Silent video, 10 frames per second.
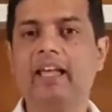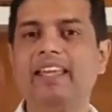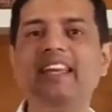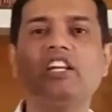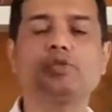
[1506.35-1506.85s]

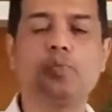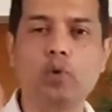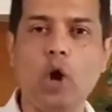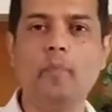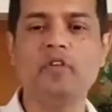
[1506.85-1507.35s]
He has
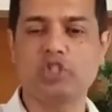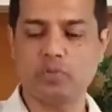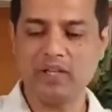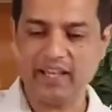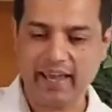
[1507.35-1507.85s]

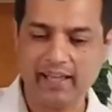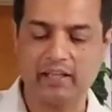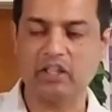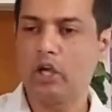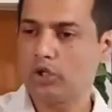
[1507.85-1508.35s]
promised me
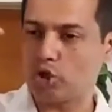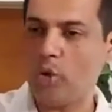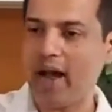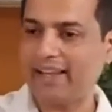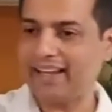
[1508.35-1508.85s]
help,
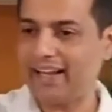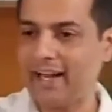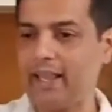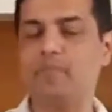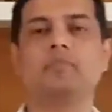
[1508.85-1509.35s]
so I
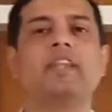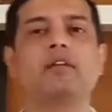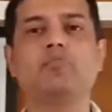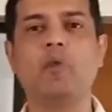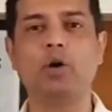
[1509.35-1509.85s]
claim
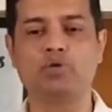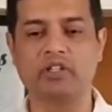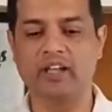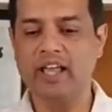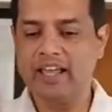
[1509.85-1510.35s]
that
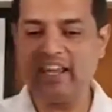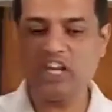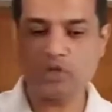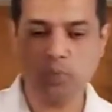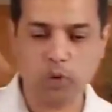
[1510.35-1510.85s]
mountain. He
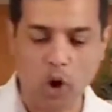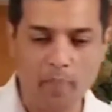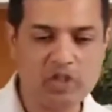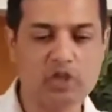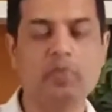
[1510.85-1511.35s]
has
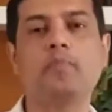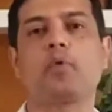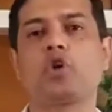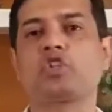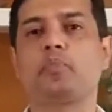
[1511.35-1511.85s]
promised me
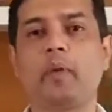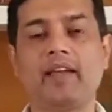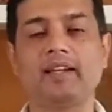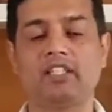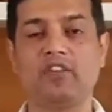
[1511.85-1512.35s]

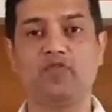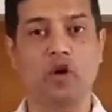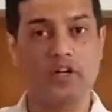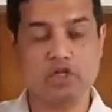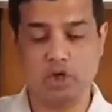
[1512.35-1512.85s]
prosperity
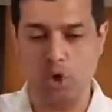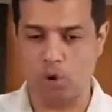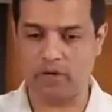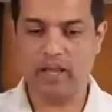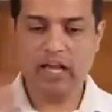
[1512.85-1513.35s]
for his
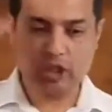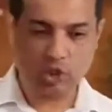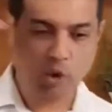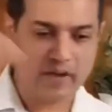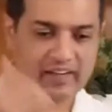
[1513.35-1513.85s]
glory,
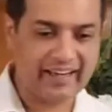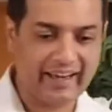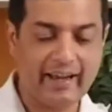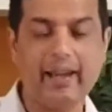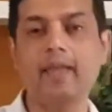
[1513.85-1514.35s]
so I will
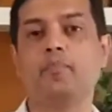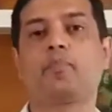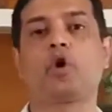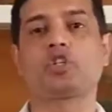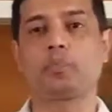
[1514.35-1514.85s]

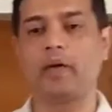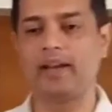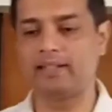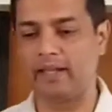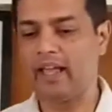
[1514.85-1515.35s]
claim
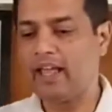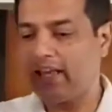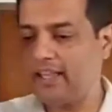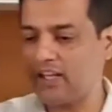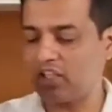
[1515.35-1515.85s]
prosperity.
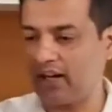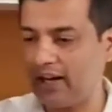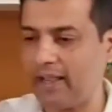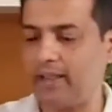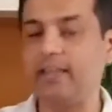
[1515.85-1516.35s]
He
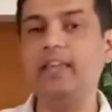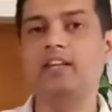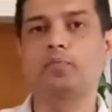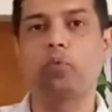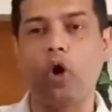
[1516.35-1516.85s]

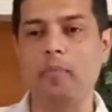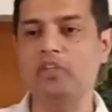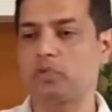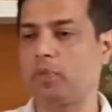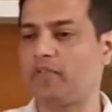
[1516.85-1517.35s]
has
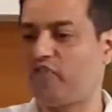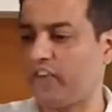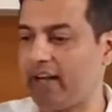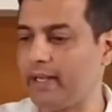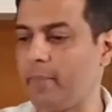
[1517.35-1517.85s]
promised me
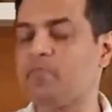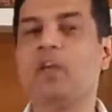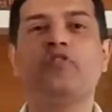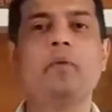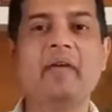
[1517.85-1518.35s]

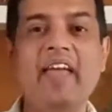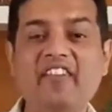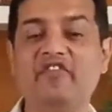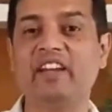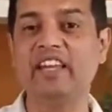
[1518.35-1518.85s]
freedom from
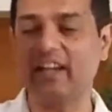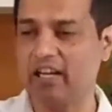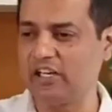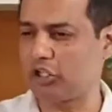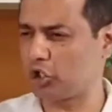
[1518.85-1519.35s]
every
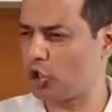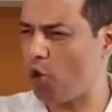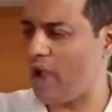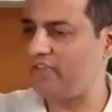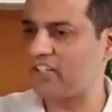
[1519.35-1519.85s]
curse,
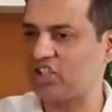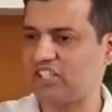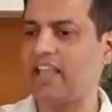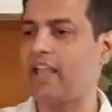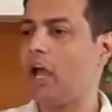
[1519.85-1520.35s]
so I will
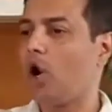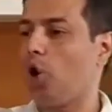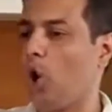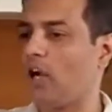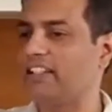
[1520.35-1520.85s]
say,
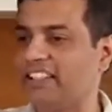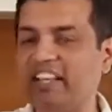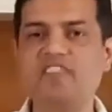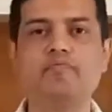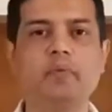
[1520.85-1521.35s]
Lord,
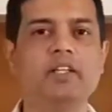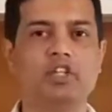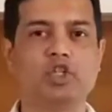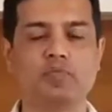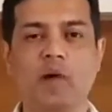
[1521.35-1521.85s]
give me
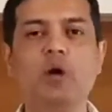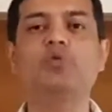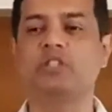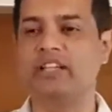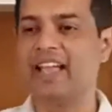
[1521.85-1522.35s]
this
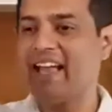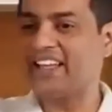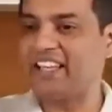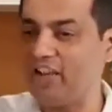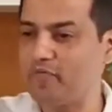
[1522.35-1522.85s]
mountain.
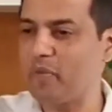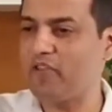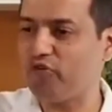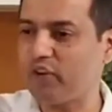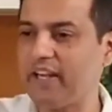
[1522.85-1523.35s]
Give
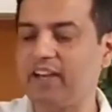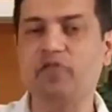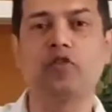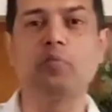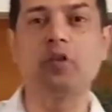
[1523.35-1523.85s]
me
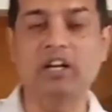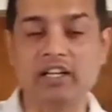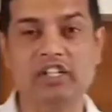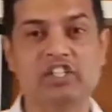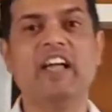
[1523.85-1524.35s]
freedom from
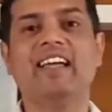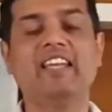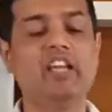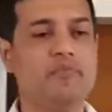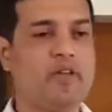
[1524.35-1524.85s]
curse.
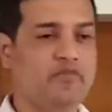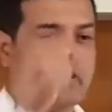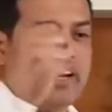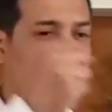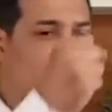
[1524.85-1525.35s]
Give me
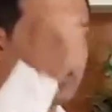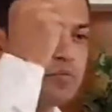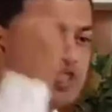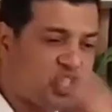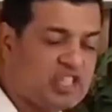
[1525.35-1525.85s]
freedom
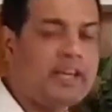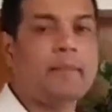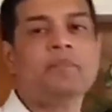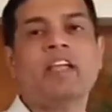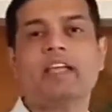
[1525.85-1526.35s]
from
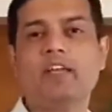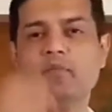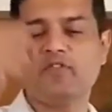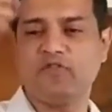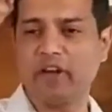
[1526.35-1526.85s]
sin. Give
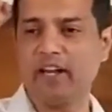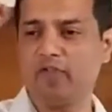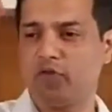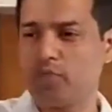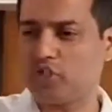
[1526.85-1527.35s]
me
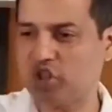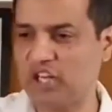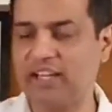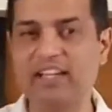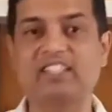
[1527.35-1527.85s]
freedom from
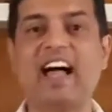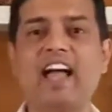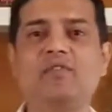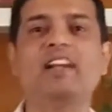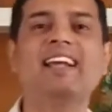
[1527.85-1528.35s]
sickness.
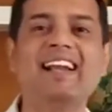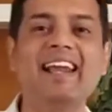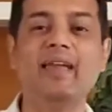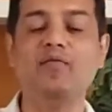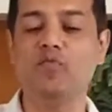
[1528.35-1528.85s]
I will
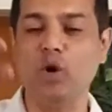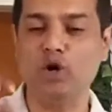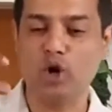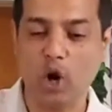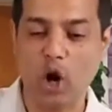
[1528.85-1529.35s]
claim
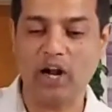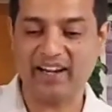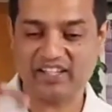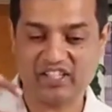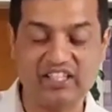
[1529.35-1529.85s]
what
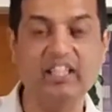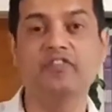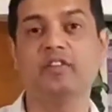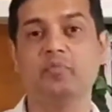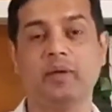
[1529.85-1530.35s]
God has
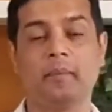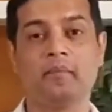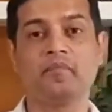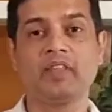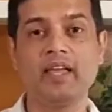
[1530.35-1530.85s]
given me.
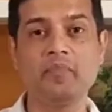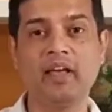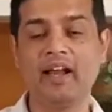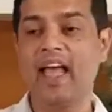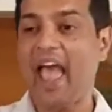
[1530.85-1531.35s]

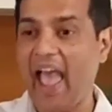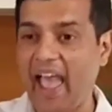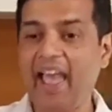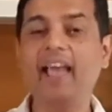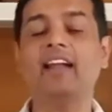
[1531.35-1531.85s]
Amen.
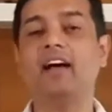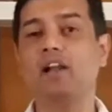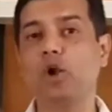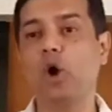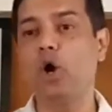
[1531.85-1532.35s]
And
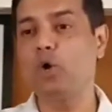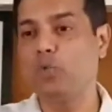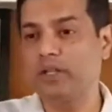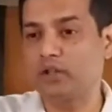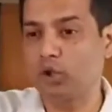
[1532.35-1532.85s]

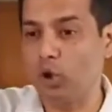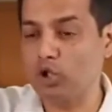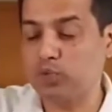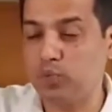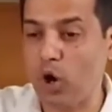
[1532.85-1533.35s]
along with
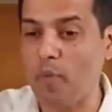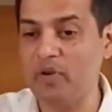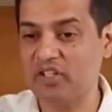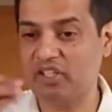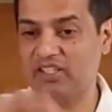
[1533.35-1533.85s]
those
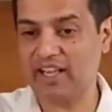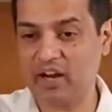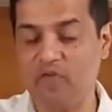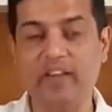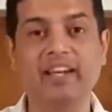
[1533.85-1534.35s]
promises
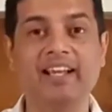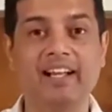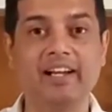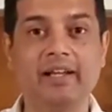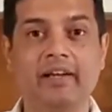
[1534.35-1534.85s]
that are very
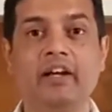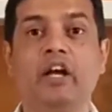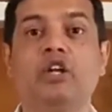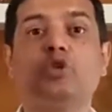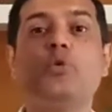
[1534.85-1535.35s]

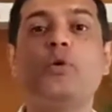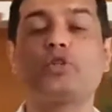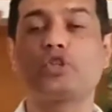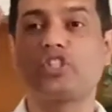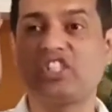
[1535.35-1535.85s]
clear, to
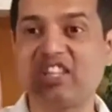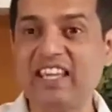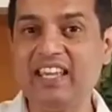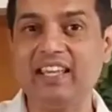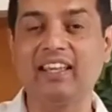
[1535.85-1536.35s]

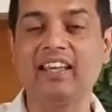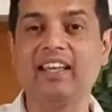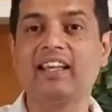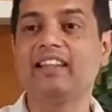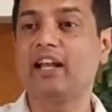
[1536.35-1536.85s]
see
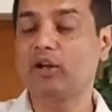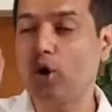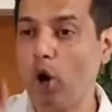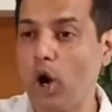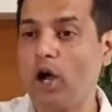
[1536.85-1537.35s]

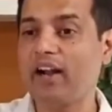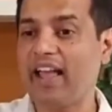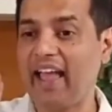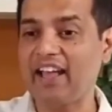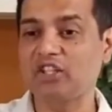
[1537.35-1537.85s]
that
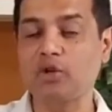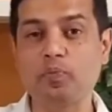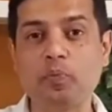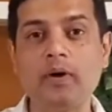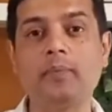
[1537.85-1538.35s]
God has a
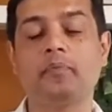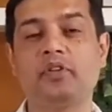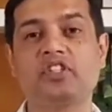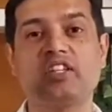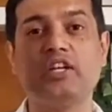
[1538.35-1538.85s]

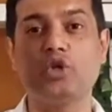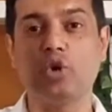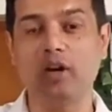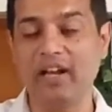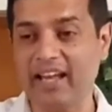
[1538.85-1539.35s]
purpose in
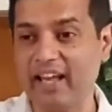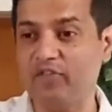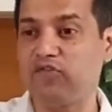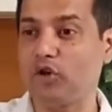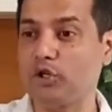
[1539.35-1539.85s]
your
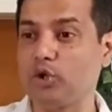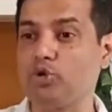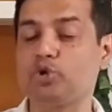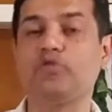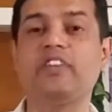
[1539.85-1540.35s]
life for
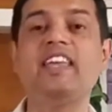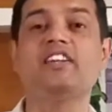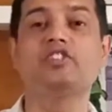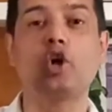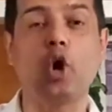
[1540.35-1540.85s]
you to, he
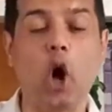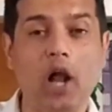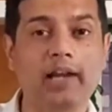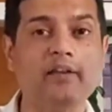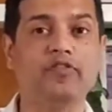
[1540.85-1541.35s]
has a
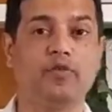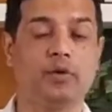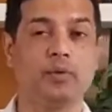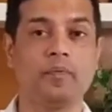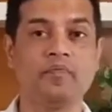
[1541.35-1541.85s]
calling
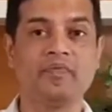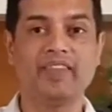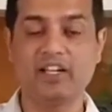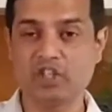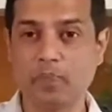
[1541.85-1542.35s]
for you.
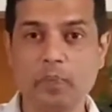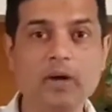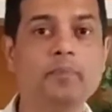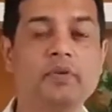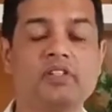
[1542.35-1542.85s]
That's the
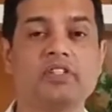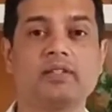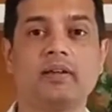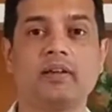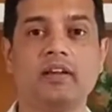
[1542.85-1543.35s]
purpose.